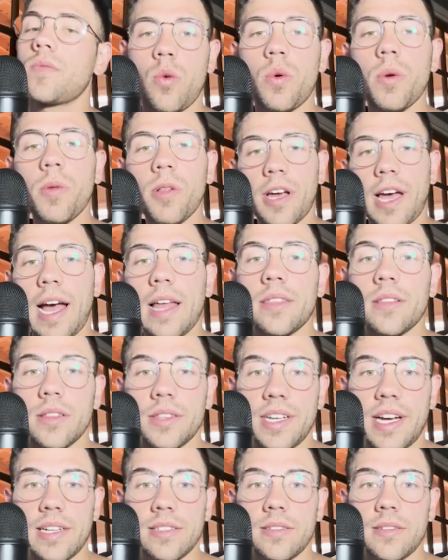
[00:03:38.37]
we will handle
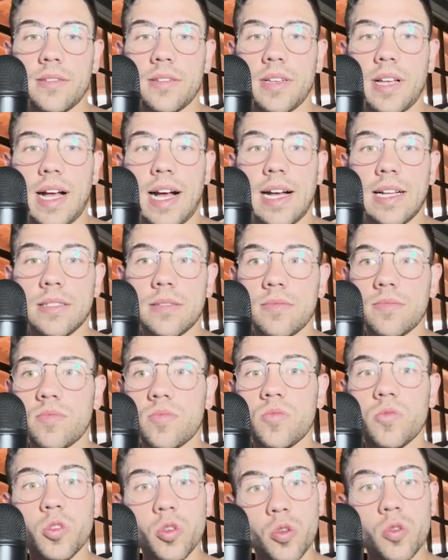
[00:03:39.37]
that and
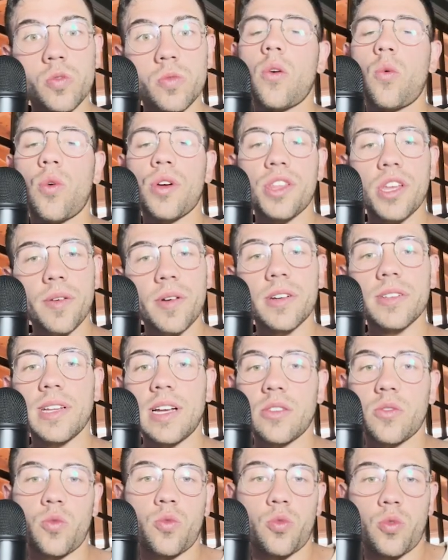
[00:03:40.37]
do whatever
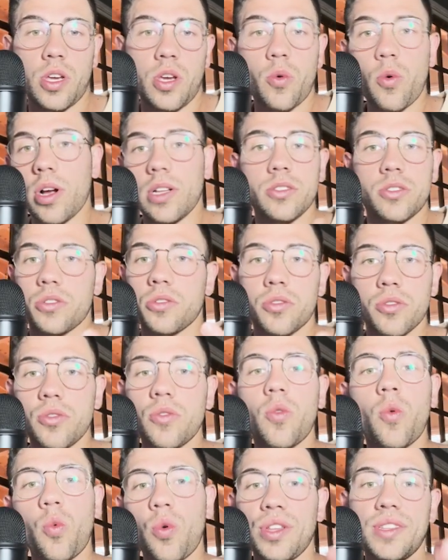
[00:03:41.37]
that we want to do
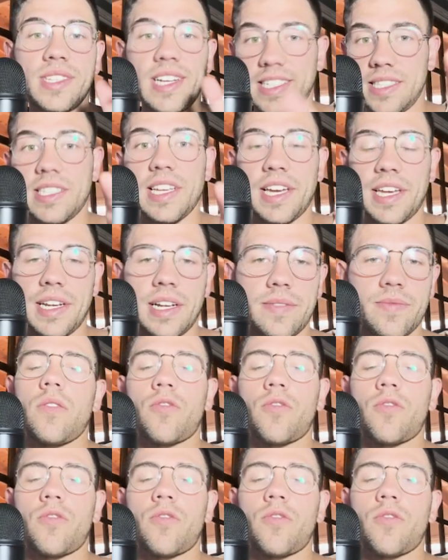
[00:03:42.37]
with that data.